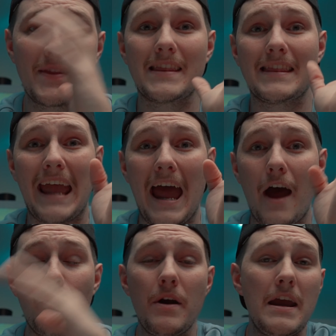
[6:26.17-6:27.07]

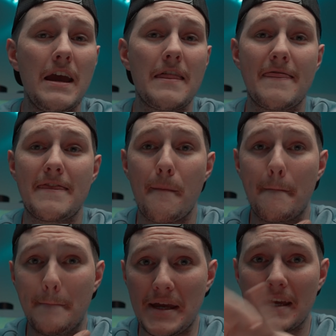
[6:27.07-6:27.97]
Now, the
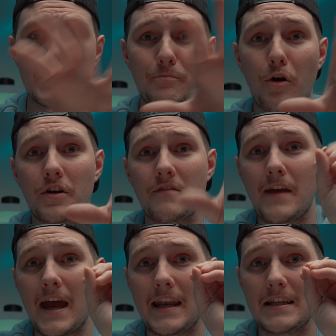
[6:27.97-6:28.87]
biggest part of
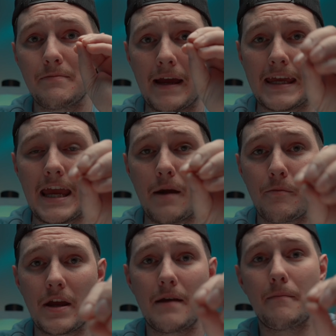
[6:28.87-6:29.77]
that is my
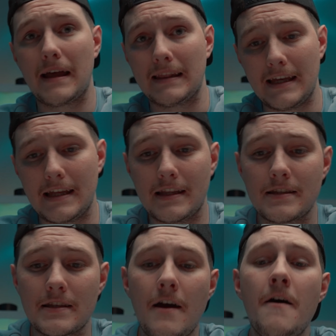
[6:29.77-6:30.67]
camera and my
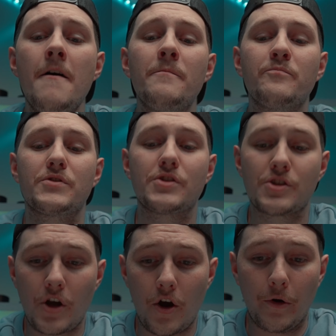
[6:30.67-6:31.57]
lens.
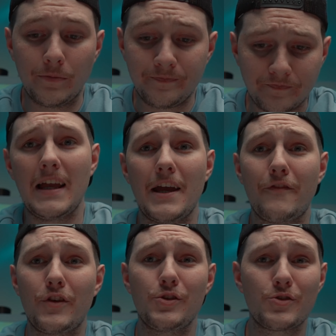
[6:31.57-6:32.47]
So
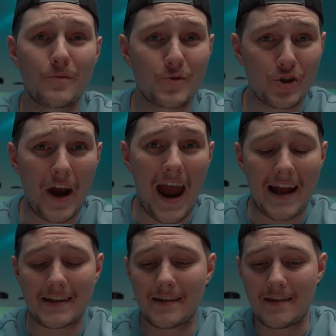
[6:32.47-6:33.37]
if you
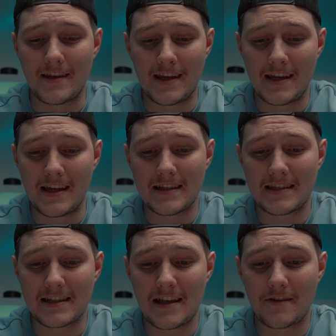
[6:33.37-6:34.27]
subtract the
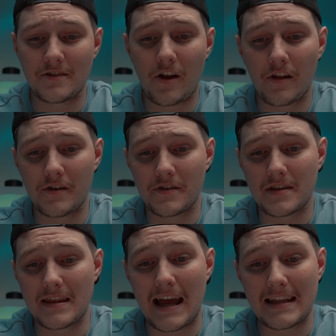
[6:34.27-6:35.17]

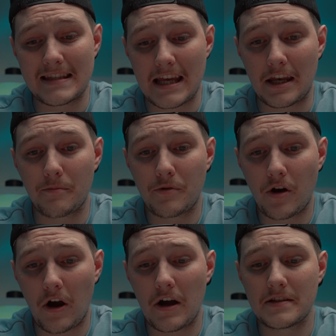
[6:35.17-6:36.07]
$6,000 that setup
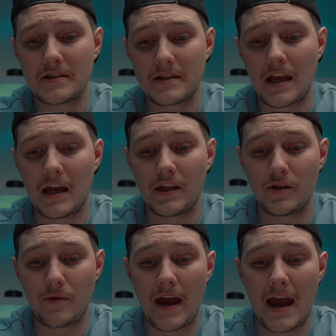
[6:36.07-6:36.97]
costs and
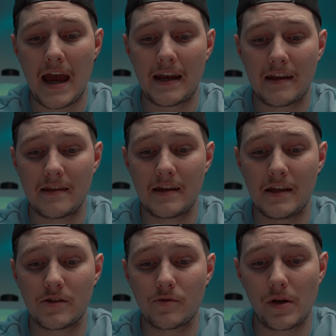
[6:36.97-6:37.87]
you add
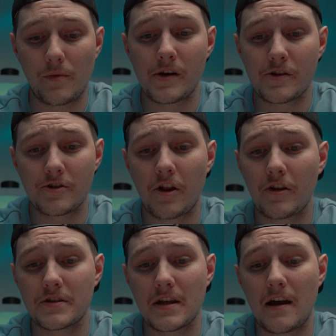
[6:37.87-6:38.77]
the
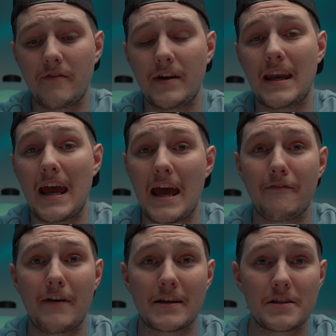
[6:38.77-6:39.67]
$2,100 of an
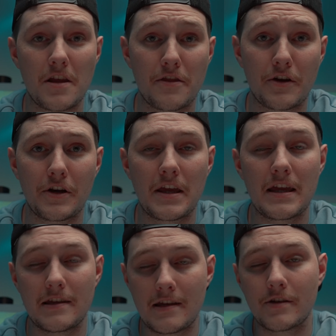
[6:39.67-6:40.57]

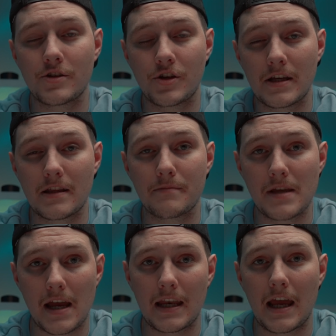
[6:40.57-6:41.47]
FX3, yes, you can get them
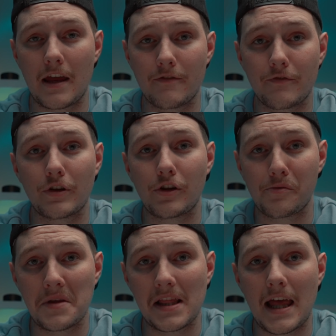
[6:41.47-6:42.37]
secondhand for a
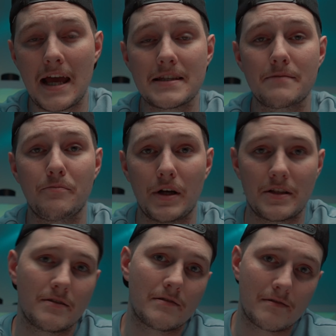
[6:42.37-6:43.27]
little bit less, but
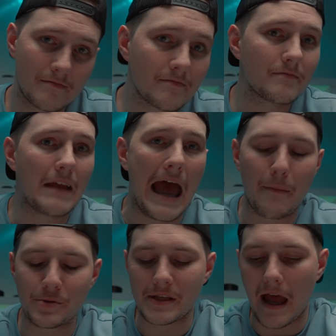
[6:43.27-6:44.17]
just
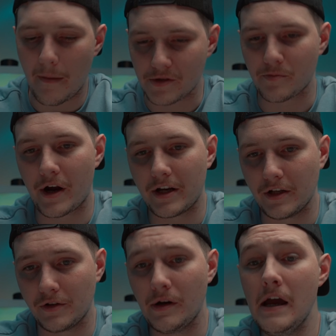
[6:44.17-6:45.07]
apples to apples, brand
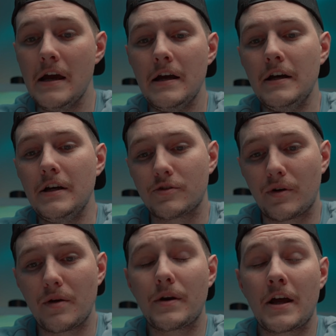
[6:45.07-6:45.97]
new.
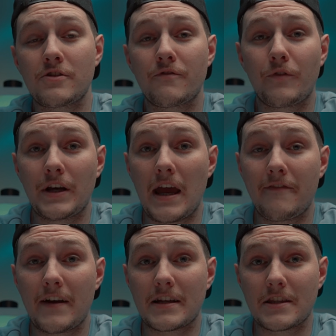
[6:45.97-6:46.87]
$2,100 for an
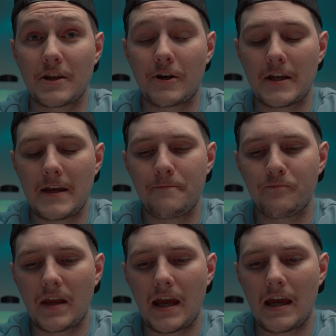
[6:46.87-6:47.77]
FX3,
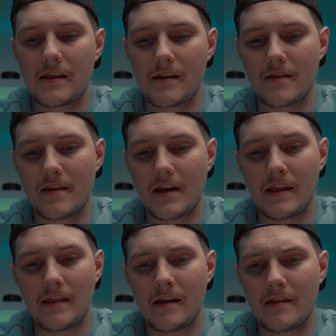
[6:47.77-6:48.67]
and
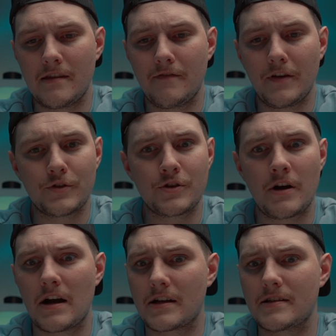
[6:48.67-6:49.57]
then the
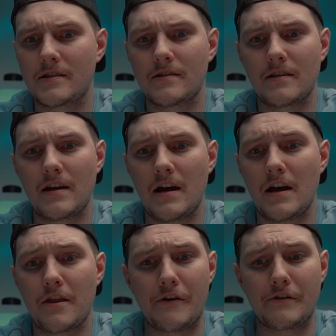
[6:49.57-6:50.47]
Viltrox
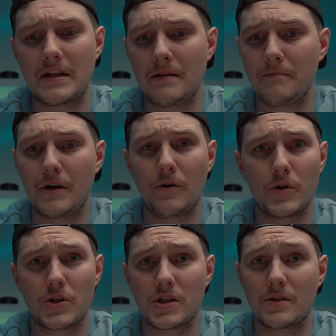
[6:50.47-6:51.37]
13mm,
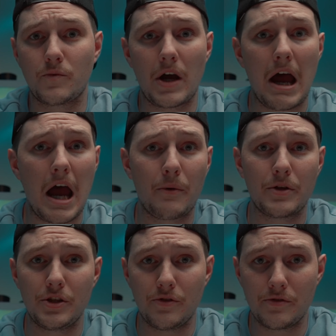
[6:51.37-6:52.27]
which is what I
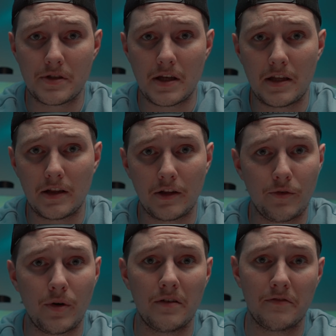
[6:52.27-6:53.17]
would use in
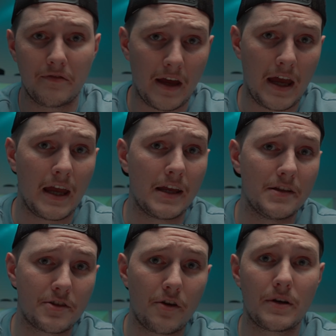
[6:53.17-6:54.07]
lieu of a
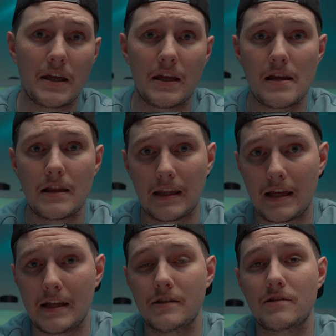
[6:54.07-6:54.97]
Sony
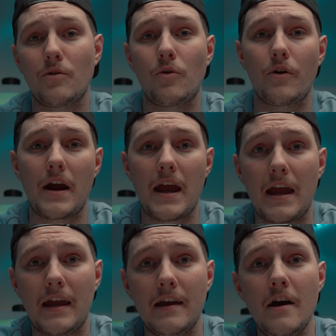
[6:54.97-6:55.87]
lens or
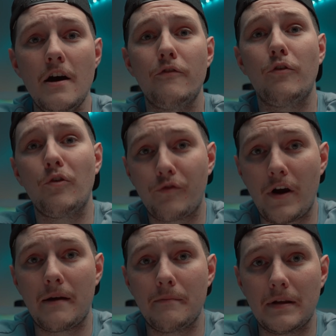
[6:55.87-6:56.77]
a full
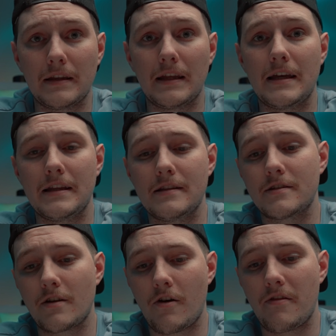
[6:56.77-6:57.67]
frame lens
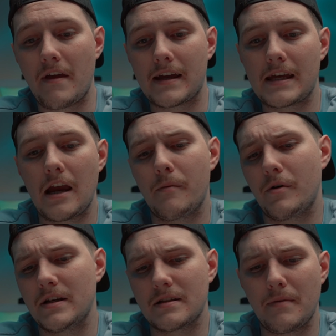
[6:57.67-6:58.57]
on that
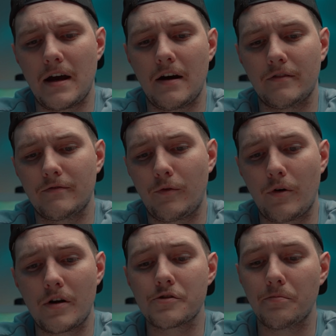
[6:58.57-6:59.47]
camera, is about
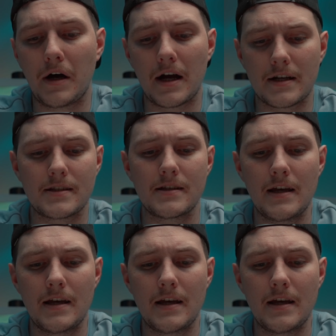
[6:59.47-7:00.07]
$400.